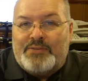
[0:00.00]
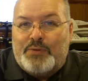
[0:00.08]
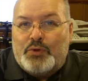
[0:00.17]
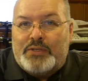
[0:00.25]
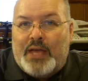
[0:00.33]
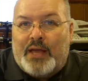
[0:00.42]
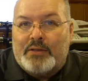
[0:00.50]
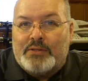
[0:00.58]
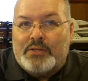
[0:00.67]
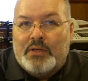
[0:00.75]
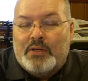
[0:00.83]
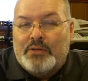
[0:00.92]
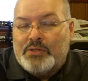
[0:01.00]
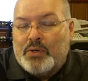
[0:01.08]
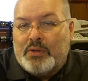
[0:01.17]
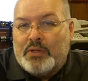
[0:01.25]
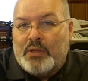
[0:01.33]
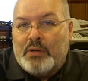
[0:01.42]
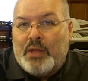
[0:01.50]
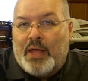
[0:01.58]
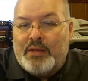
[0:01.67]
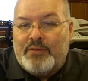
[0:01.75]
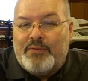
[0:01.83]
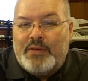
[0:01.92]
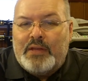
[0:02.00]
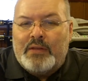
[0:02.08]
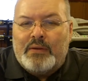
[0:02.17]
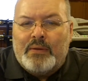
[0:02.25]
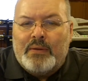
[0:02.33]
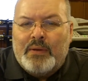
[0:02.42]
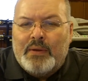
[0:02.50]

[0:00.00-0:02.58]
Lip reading: few seconds, so that they're not defeated.